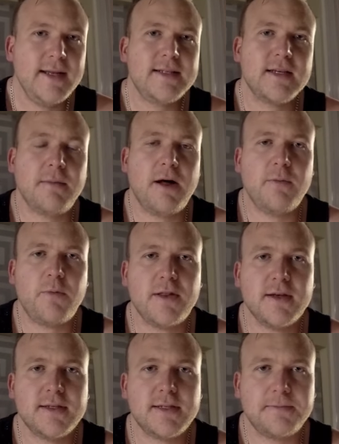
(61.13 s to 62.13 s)
need some help with
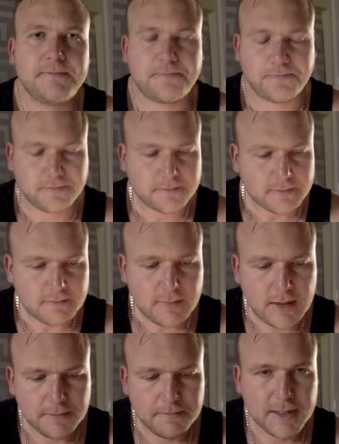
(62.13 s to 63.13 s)
this,
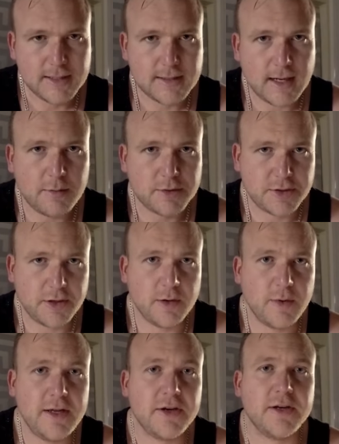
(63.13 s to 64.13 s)
but I will show you a
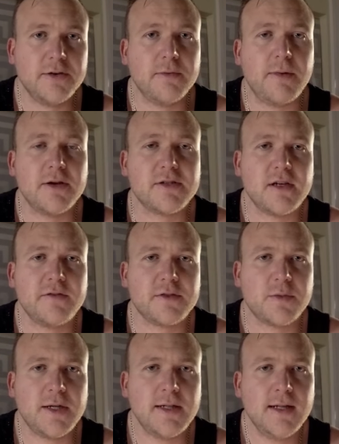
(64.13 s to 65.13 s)
way you can do it by yourself as
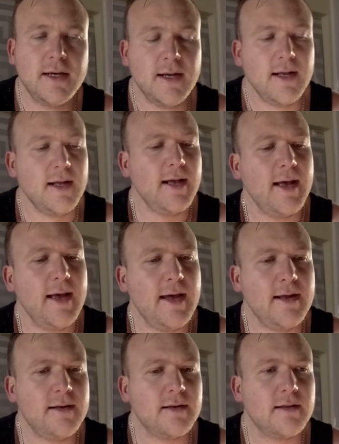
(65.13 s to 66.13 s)
well.
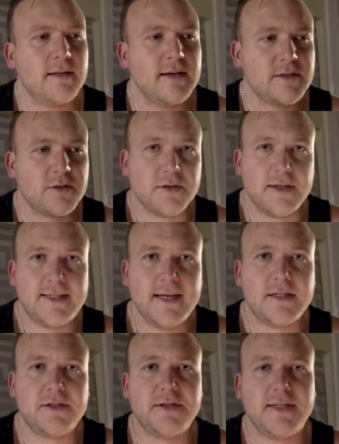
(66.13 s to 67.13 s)
And there's also a
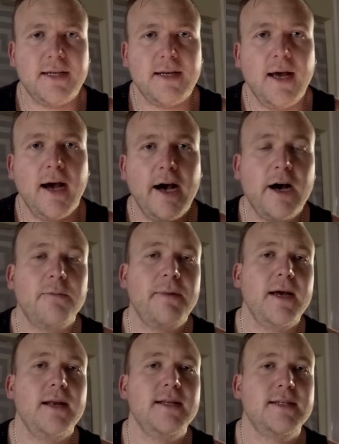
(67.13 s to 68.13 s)
test to see how
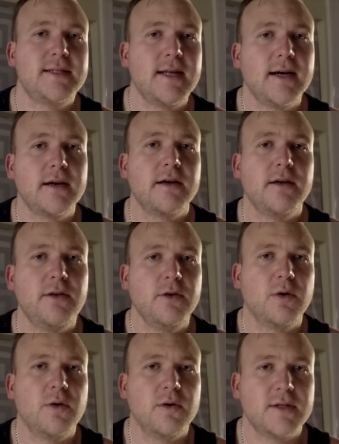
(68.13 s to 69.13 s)
badly stuck
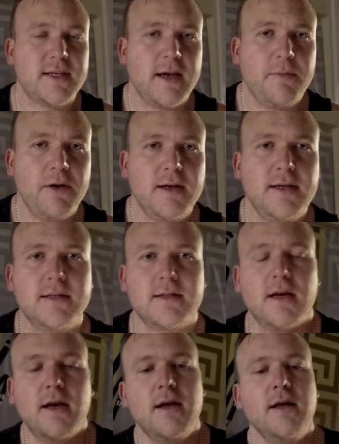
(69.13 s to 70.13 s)
your scapula is.
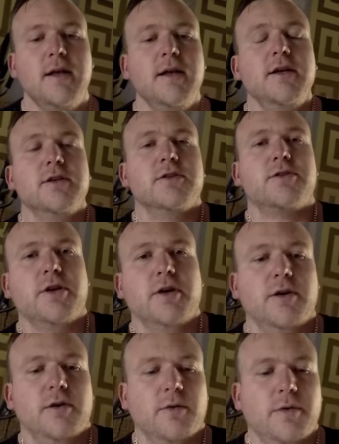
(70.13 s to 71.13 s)
So
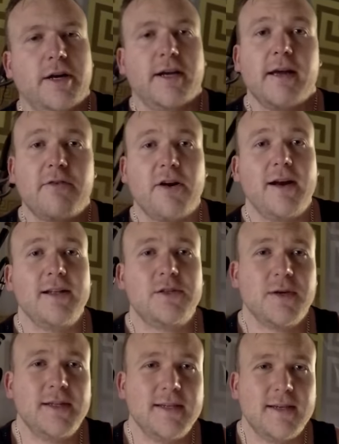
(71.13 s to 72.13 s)
we're gonna get right into
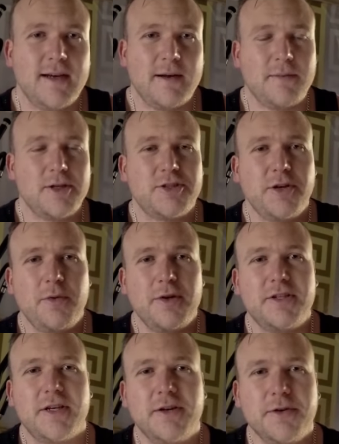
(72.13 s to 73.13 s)
it. I'm gonna show you what you can